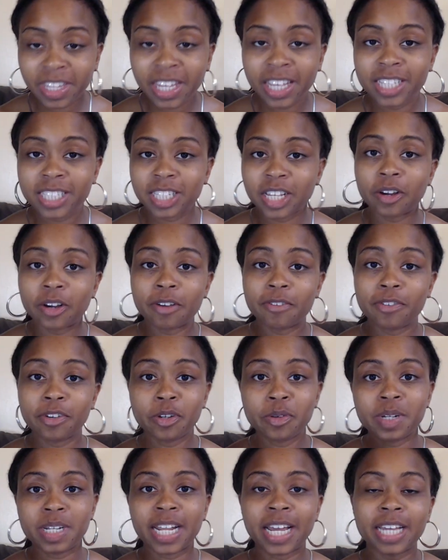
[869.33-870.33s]
So if you
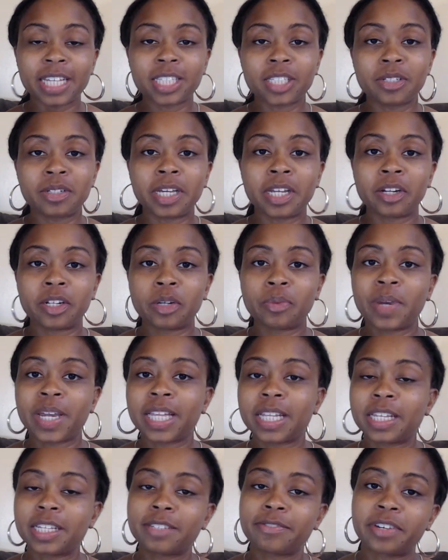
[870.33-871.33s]
would like to get on the
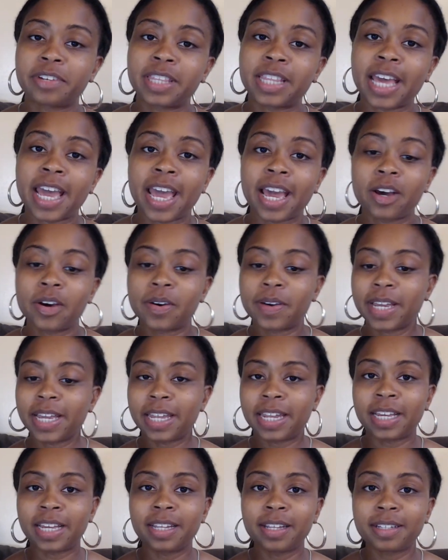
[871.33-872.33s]
wait list for that, go ahead
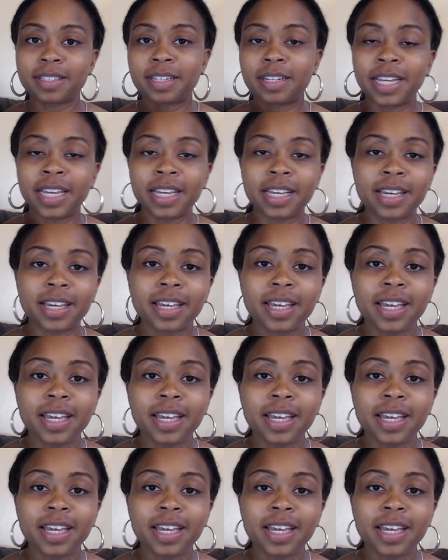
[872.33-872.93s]
and click the link